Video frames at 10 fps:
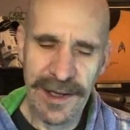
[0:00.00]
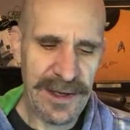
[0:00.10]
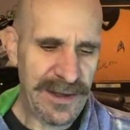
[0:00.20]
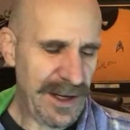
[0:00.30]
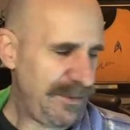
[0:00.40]

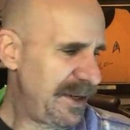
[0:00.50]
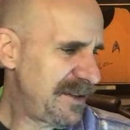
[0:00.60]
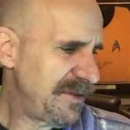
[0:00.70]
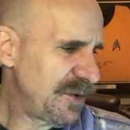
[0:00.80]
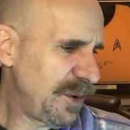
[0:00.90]
ten minutes
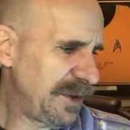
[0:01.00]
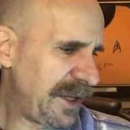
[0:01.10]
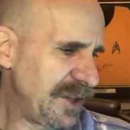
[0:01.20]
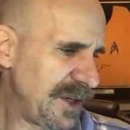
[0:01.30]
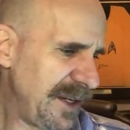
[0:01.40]
of Squirrel
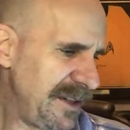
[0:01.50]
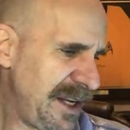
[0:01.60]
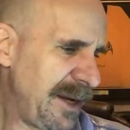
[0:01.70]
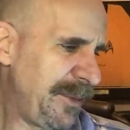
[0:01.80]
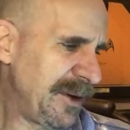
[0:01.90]
not trying to
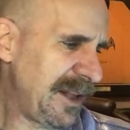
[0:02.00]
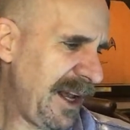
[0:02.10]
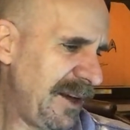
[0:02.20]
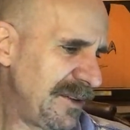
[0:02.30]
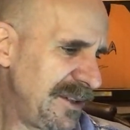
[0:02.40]
take apart the
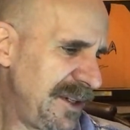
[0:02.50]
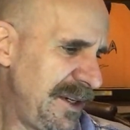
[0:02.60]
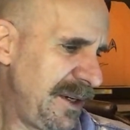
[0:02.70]
house.